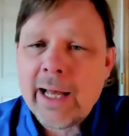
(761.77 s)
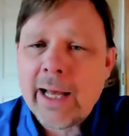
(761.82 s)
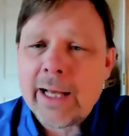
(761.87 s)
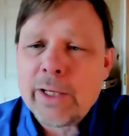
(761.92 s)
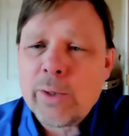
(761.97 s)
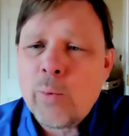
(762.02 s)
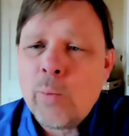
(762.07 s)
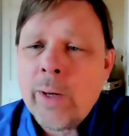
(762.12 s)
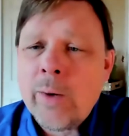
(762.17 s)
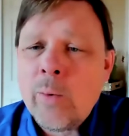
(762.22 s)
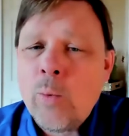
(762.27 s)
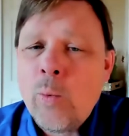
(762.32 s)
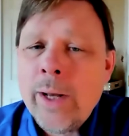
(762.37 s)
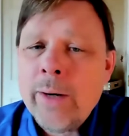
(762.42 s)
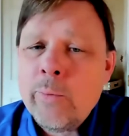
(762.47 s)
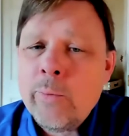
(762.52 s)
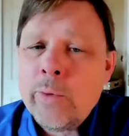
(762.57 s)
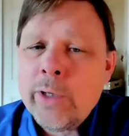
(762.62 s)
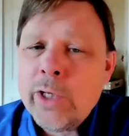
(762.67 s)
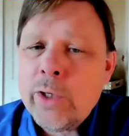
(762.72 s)
When
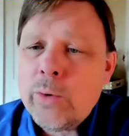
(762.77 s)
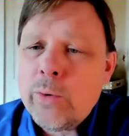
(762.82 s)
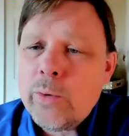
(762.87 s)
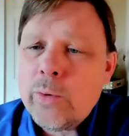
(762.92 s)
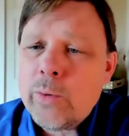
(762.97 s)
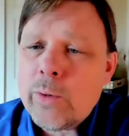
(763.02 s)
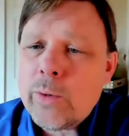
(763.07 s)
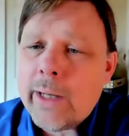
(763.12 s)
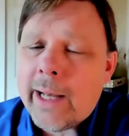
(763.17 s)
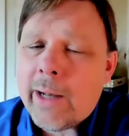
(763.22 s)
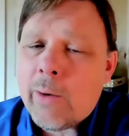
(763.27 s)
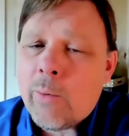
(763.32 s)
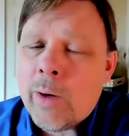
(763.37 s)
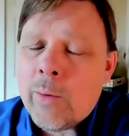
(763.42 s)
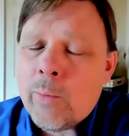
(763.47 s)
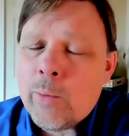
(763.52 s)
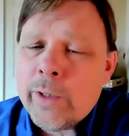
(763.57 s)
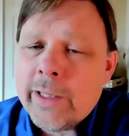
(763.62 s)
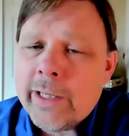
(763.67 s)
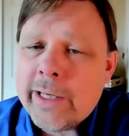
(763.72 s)
were you? What
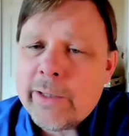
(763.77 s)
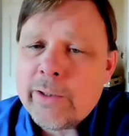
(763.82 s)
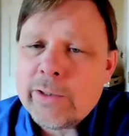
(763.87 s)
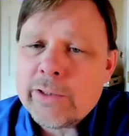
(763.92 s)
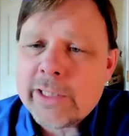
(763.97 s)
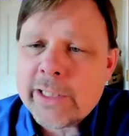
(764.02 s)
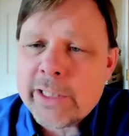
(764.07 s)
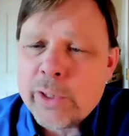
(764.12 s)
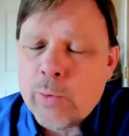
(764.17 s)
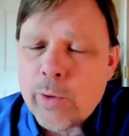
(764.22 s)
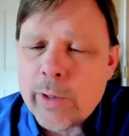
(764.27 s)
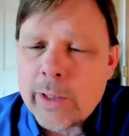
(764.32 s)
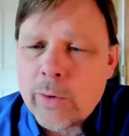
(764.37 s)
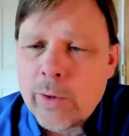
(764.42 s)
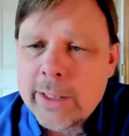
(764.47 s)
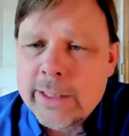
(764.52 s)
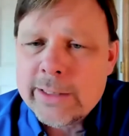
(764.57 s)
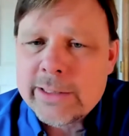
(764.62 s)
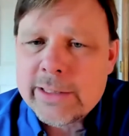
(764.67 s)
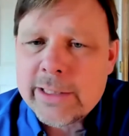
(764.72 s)
were the years that you were at
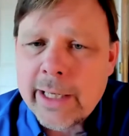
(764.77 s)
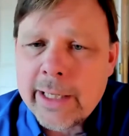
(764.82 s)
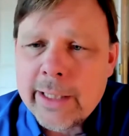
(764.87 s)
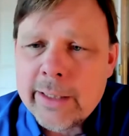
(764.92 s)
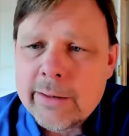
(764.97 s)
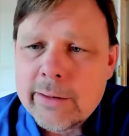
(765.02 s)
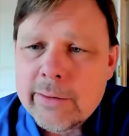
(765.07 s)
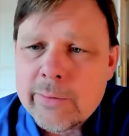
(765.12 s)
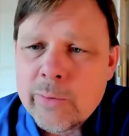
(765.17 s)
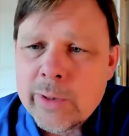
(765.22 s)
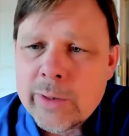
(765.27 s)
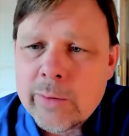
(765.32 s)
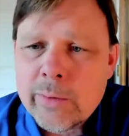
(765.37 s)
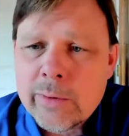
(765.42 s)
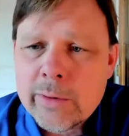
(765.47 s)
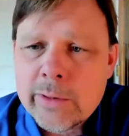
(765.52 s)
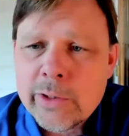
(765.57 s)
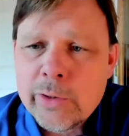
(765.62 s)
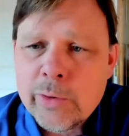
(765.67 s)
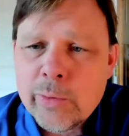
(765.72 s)
Oregon State? What
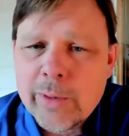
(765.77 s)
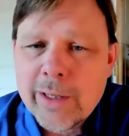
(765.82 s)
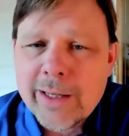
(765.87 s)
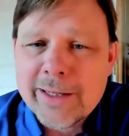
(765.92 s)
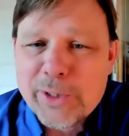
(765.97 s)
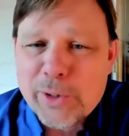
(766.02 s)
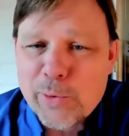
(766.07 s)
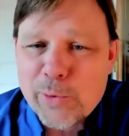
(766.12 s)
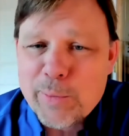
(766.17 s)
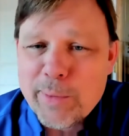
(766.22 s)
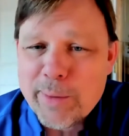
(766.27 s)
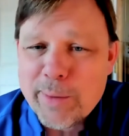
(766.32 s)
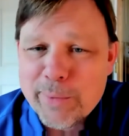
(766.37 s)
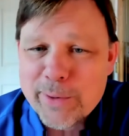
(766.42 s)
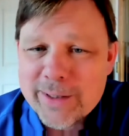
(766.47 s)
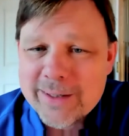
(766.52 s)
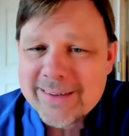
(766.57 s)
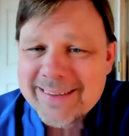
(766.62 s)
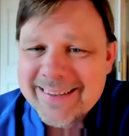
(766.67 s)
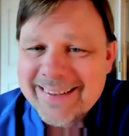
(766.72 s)
do you
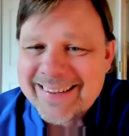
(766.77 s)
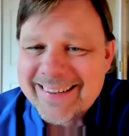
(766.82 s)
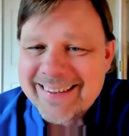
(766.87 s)
remember?